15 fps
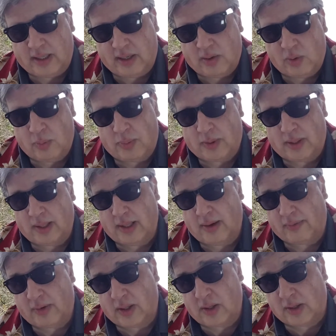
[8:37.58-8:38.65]
Uber and
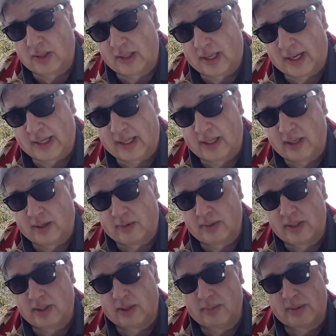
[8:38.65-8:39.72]
Lyft look like, in
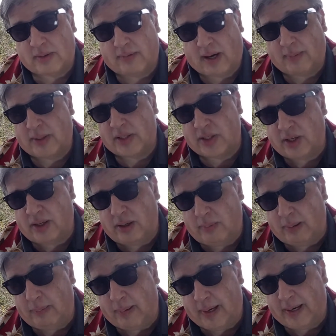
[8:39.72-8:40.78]
terms of how much should you
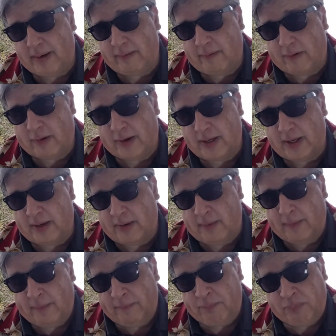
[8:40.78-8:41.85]
be paying for it, and
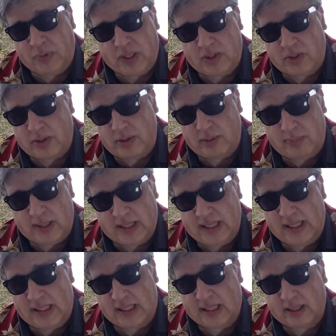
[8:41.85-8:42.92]
should you be
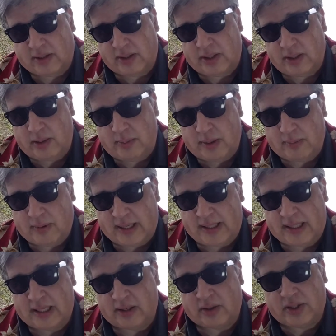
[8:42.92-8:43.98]
leasing, or should you be
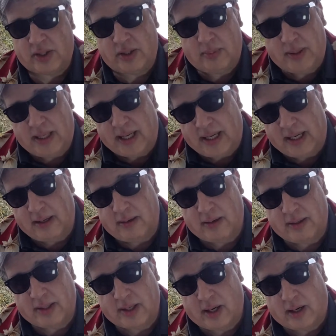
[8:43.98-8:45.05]
renting, or should you be getting
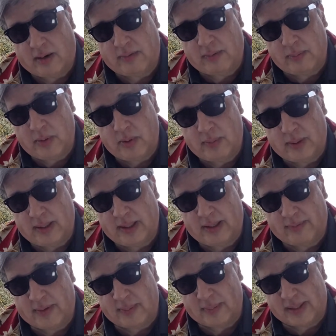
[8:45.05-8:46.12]
the car from Uber and
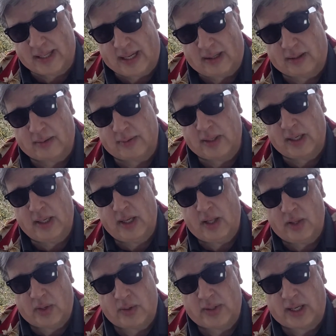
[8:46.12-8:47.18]
Lyft themselves?
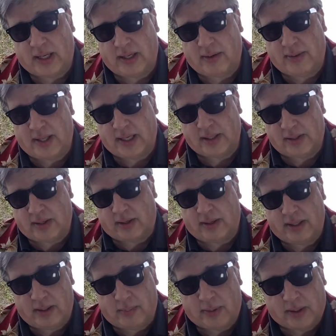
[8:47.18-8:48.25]
Those kind of things are
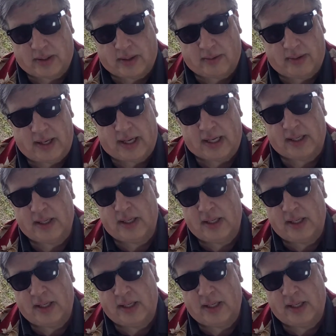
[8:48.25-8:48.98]
in the book already.